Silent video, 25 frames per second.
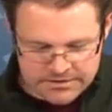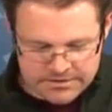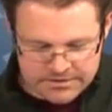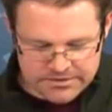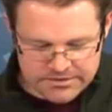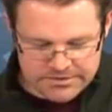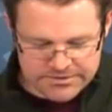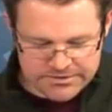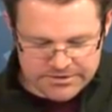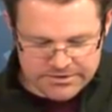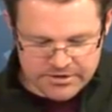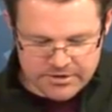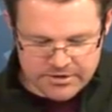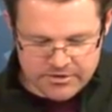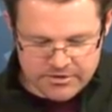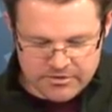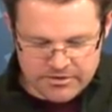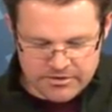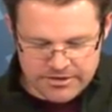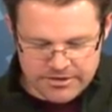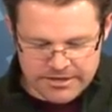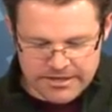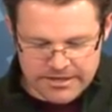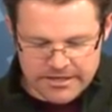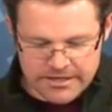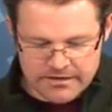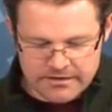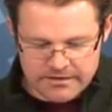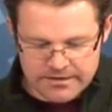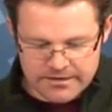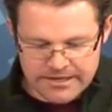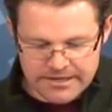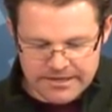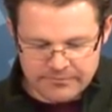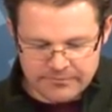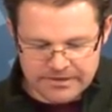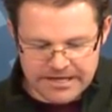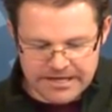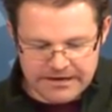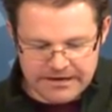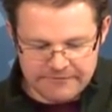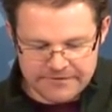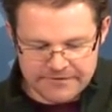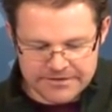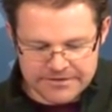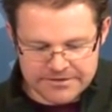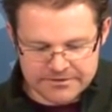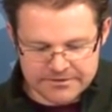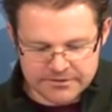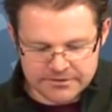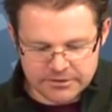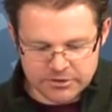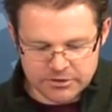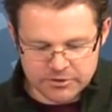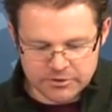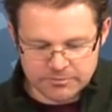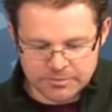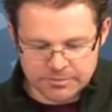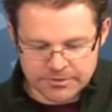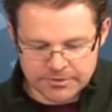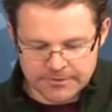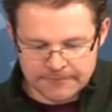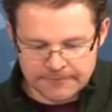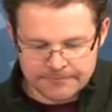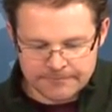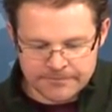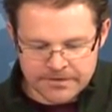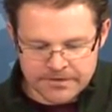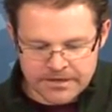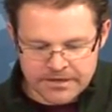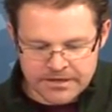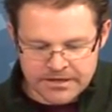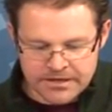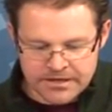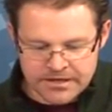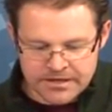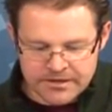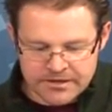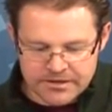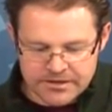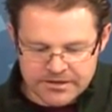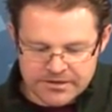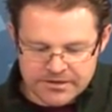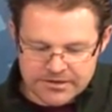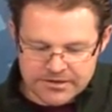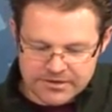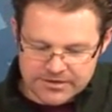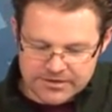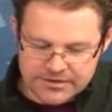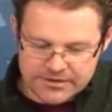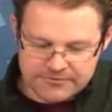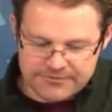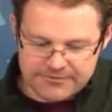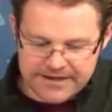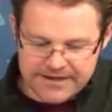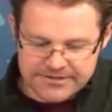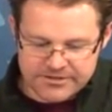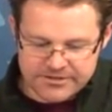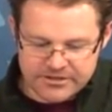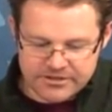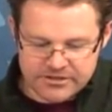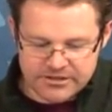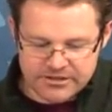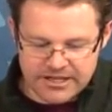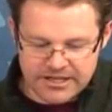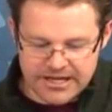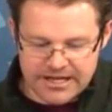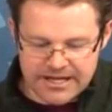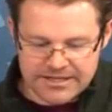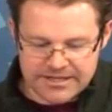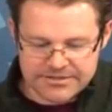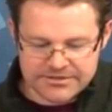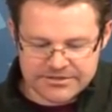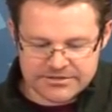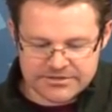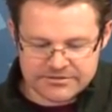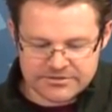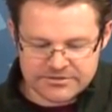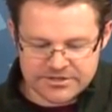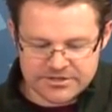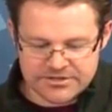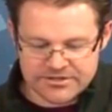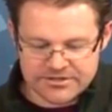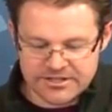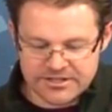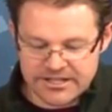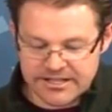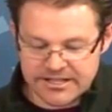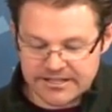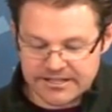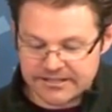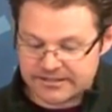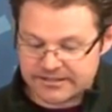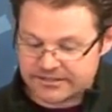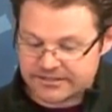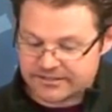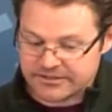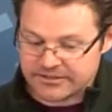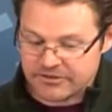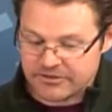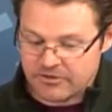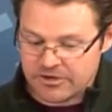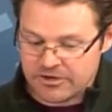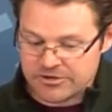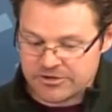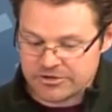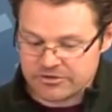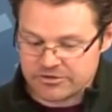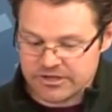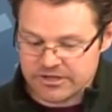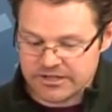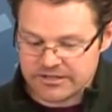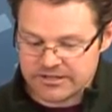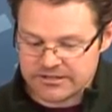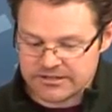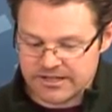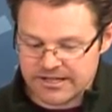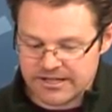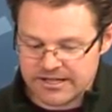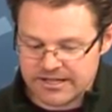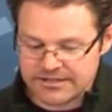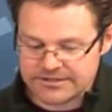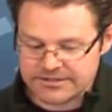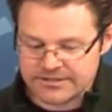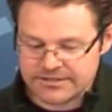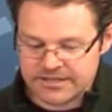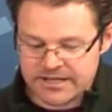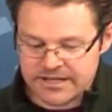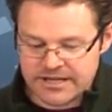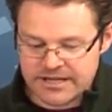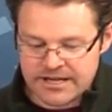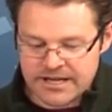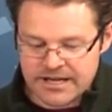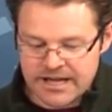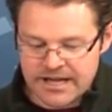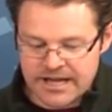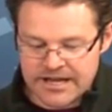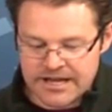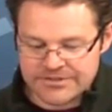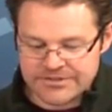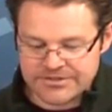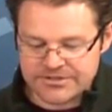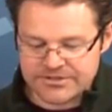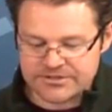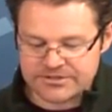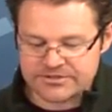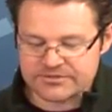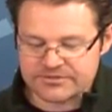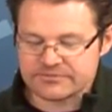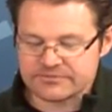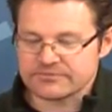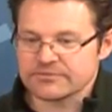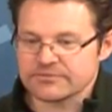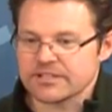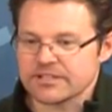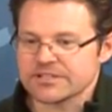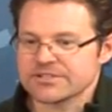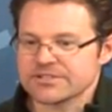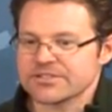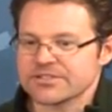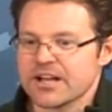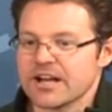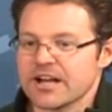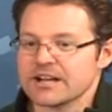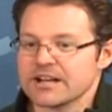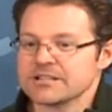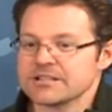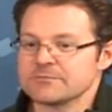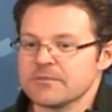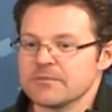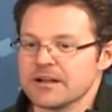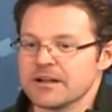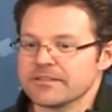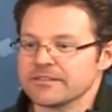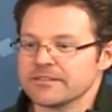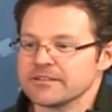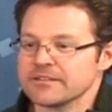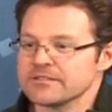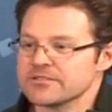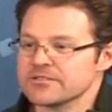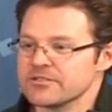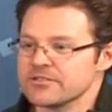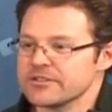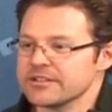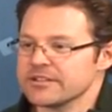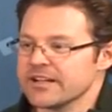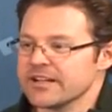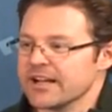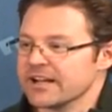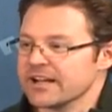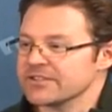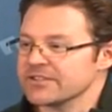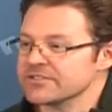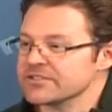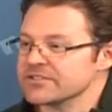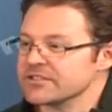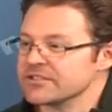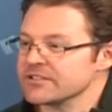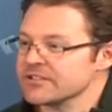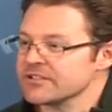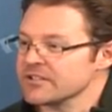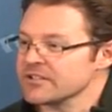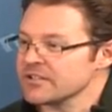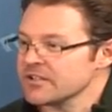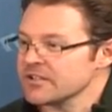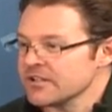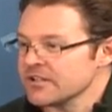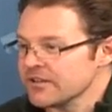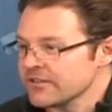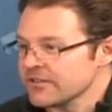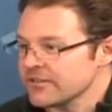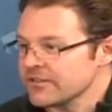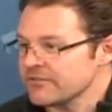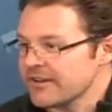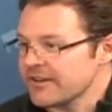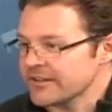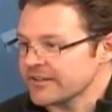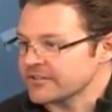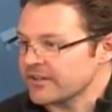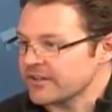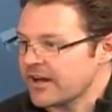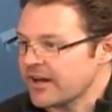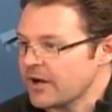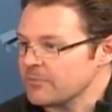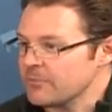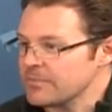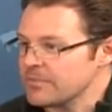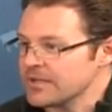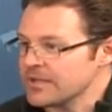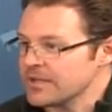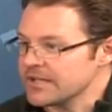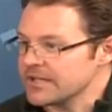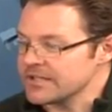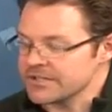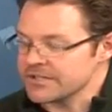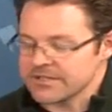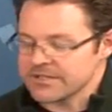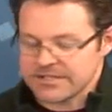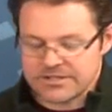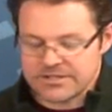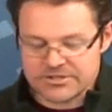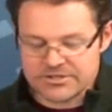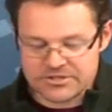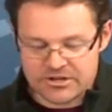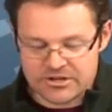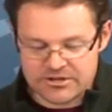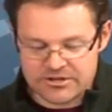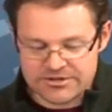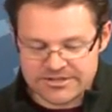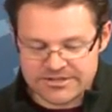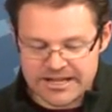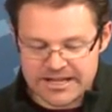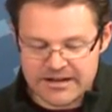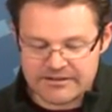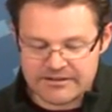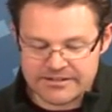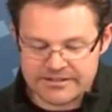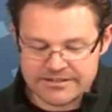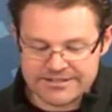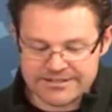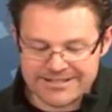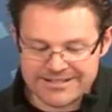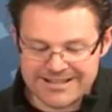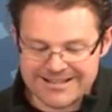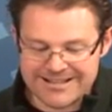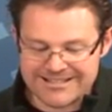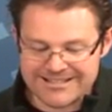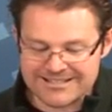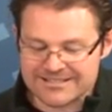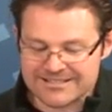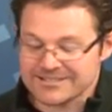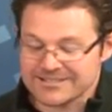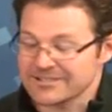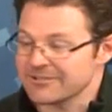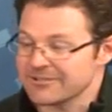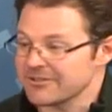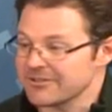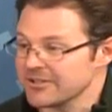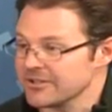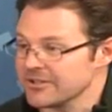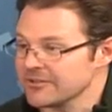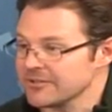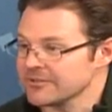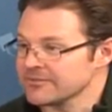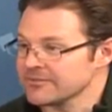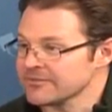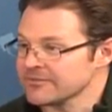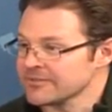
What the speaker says: So here again we have this loop. The vector class, just like our string class, has a size method, so you can ask the vector how big it is. It starts out at size 0.